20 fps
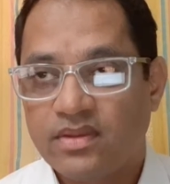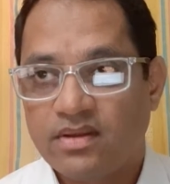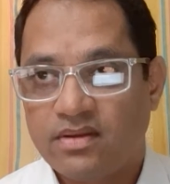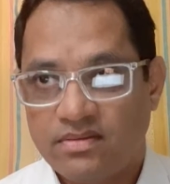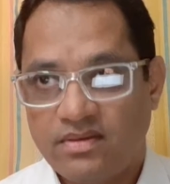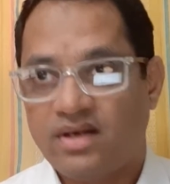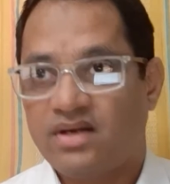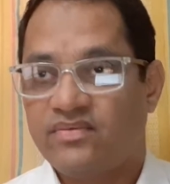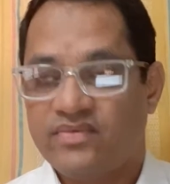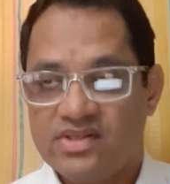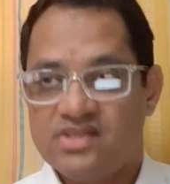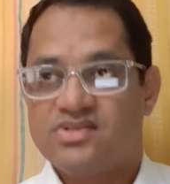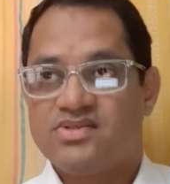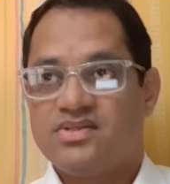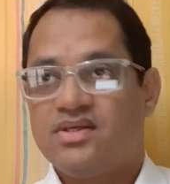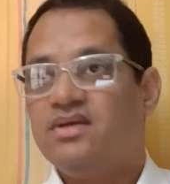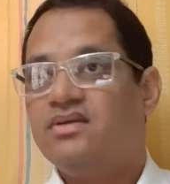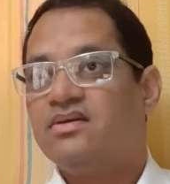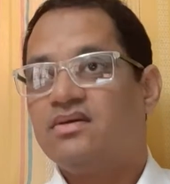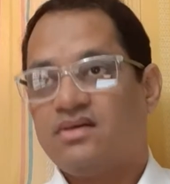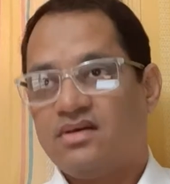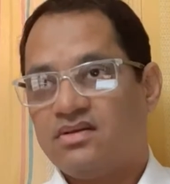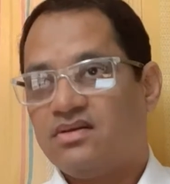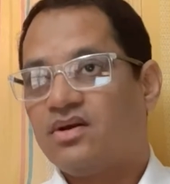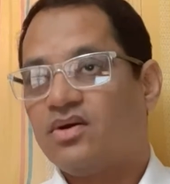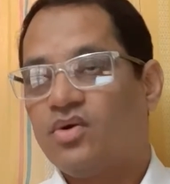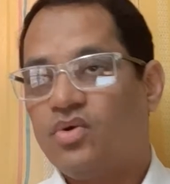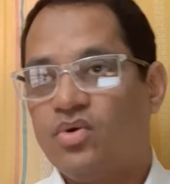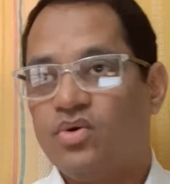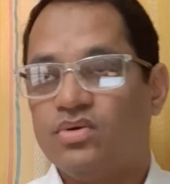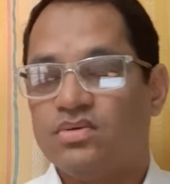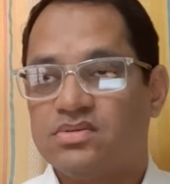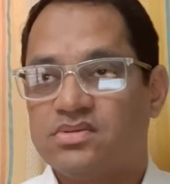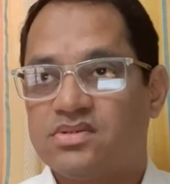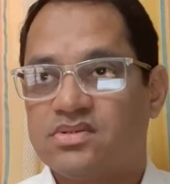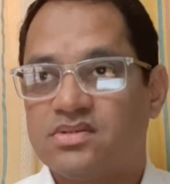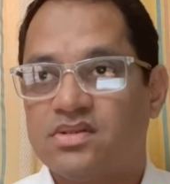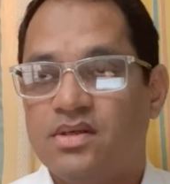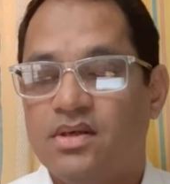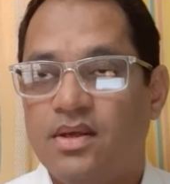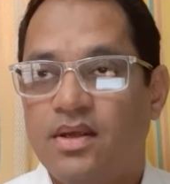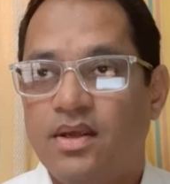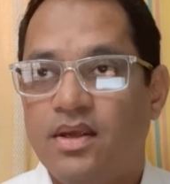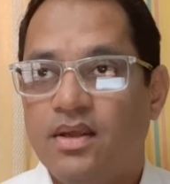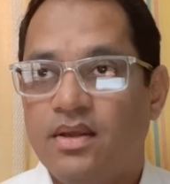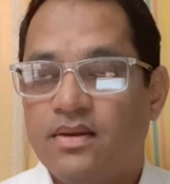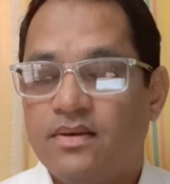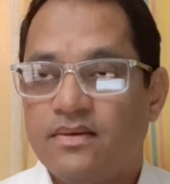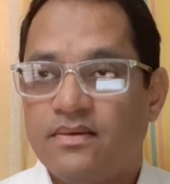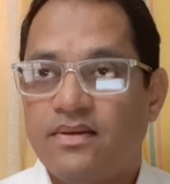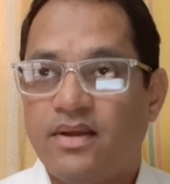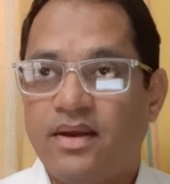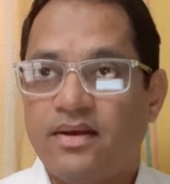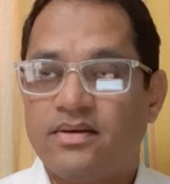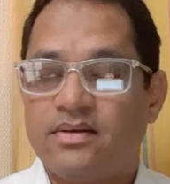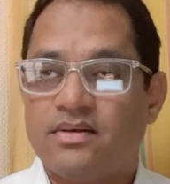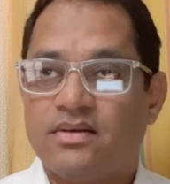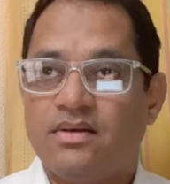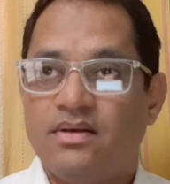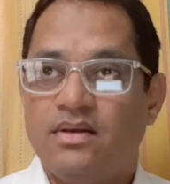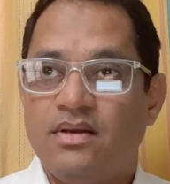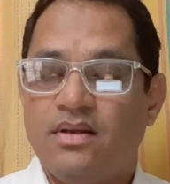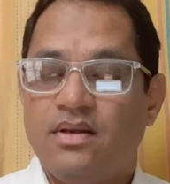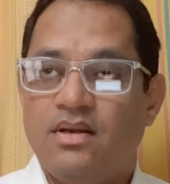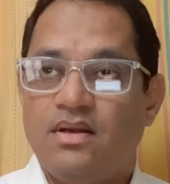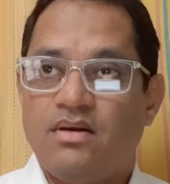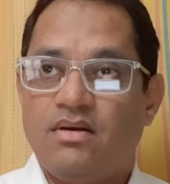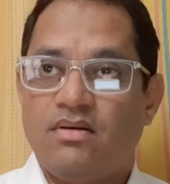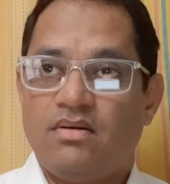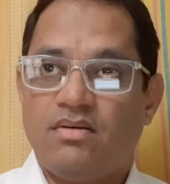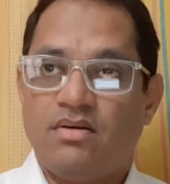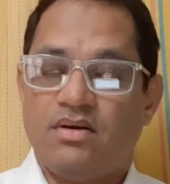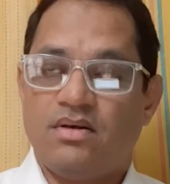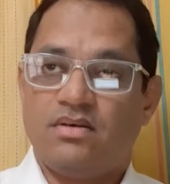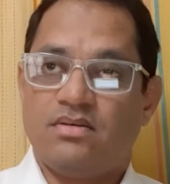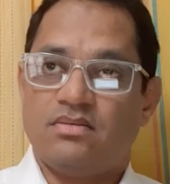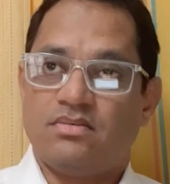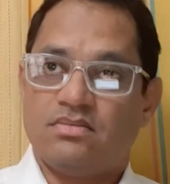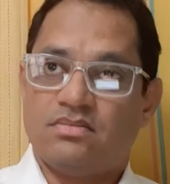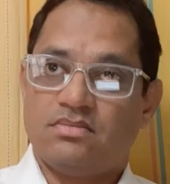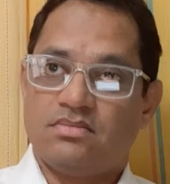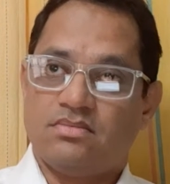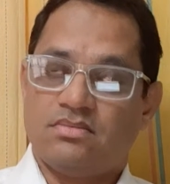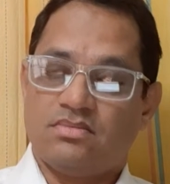That we'll see in other goals, that all